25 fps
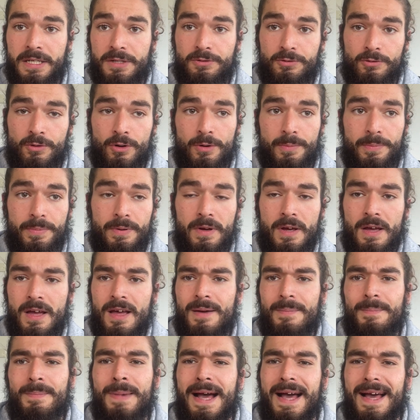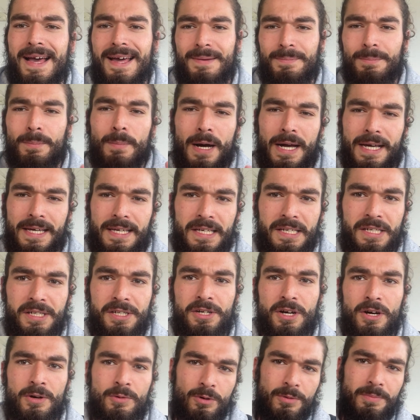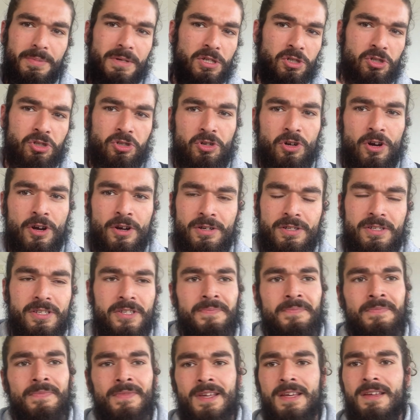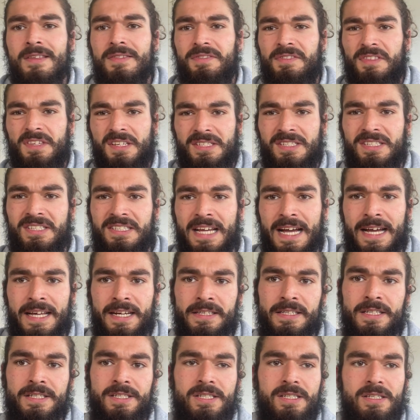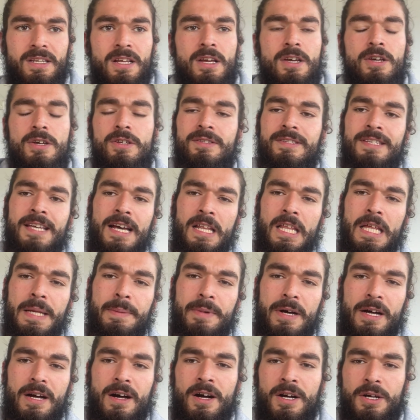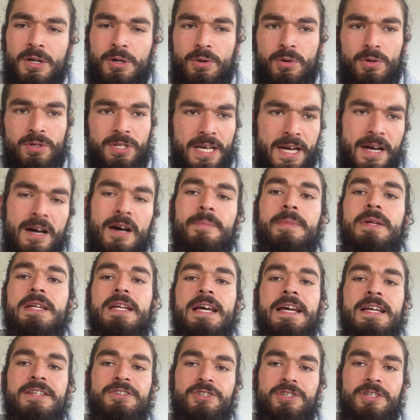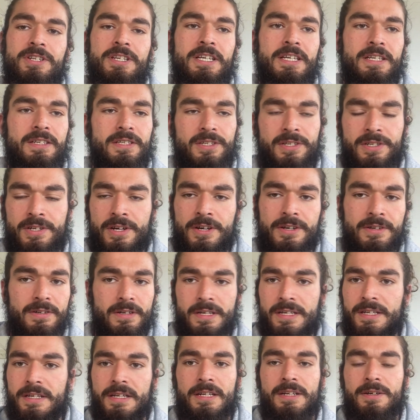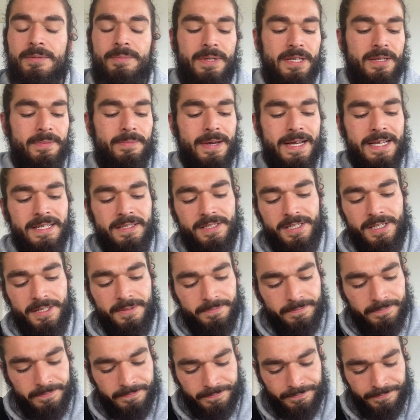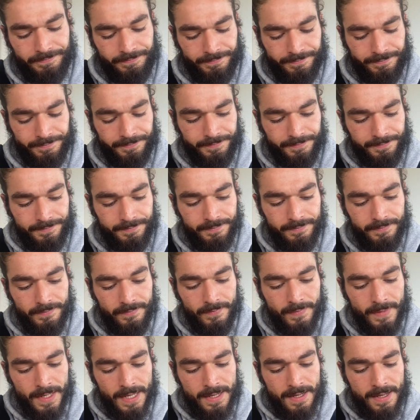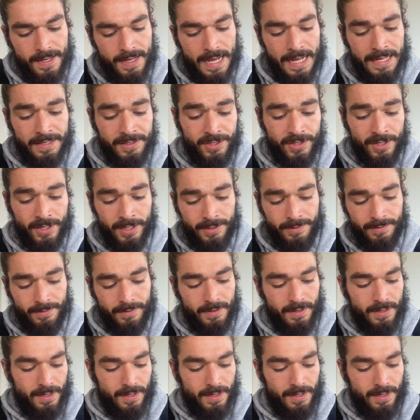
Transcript: group, man, my ego would be stroked. The status, telling my uncle, yeah, I'm an engineer, you know, it'll be amazing. And so